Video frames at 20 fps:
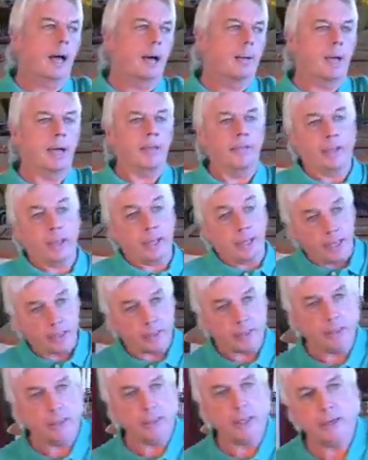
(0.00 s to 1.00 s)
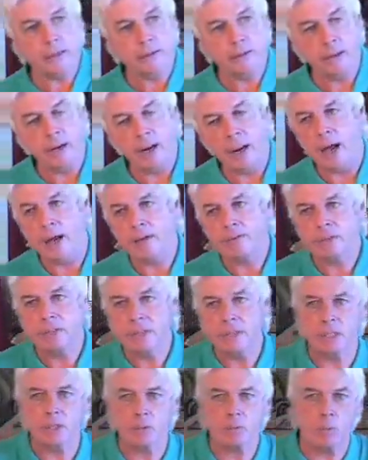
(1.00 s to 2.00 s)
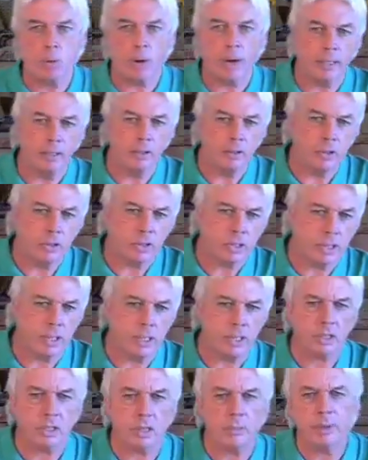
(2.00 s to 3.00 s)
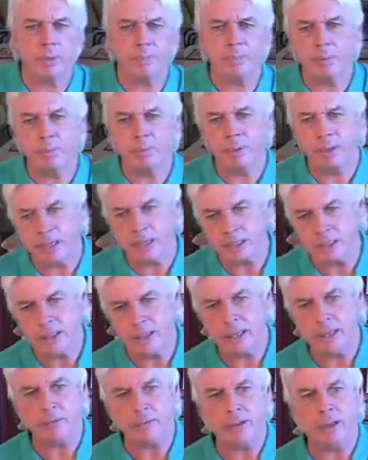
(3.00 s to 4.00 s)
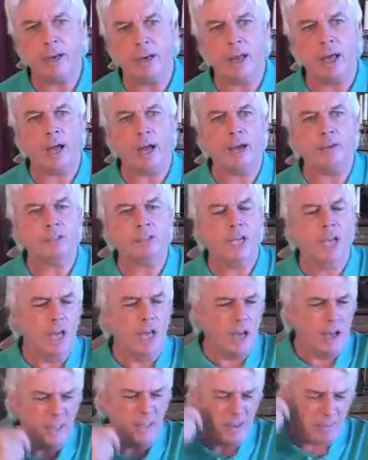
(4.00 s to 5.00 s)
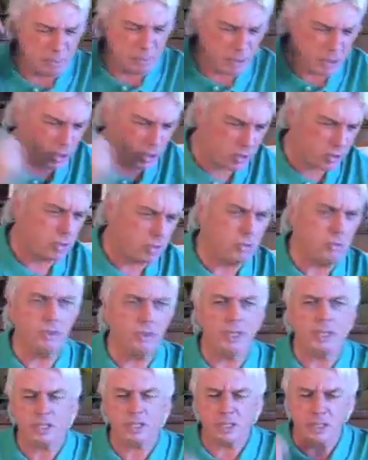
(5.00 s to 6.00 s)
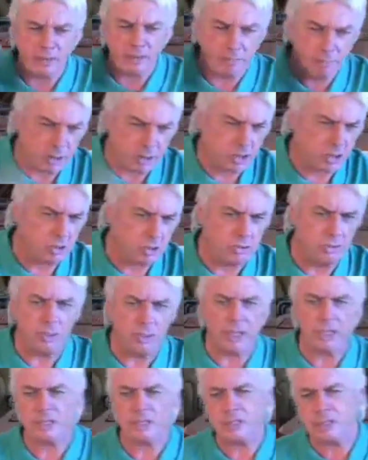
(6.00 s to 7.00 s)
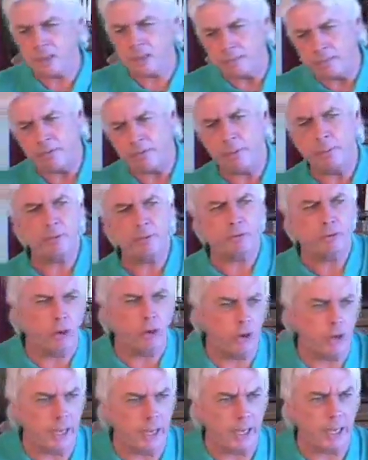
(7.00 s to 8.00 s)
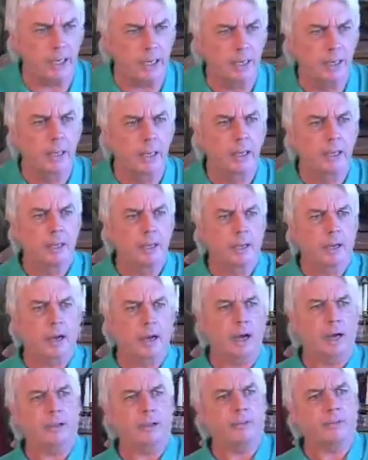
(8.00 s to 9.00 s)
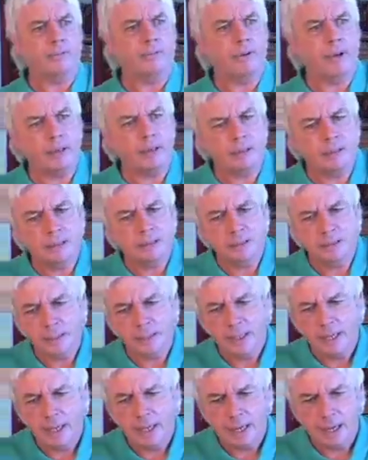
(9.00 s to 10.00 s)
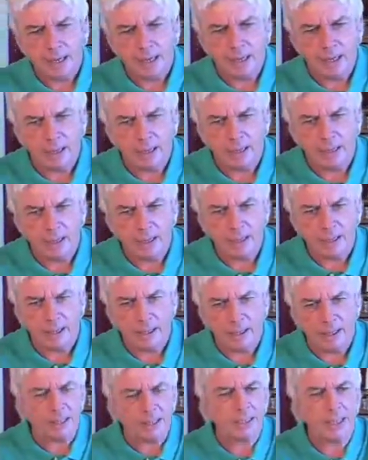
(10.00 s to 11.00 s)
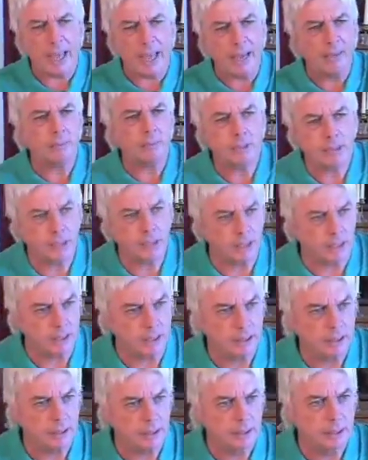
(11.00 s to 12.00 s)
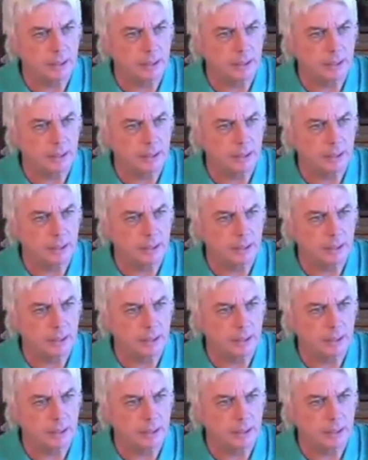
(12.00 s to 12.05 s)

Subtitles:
And they get to the end of their lives, and this is why you see so many people get to the end of their lives, and they've pursued this, and they've pursued this, and some of them have got it, and they've found it's empty.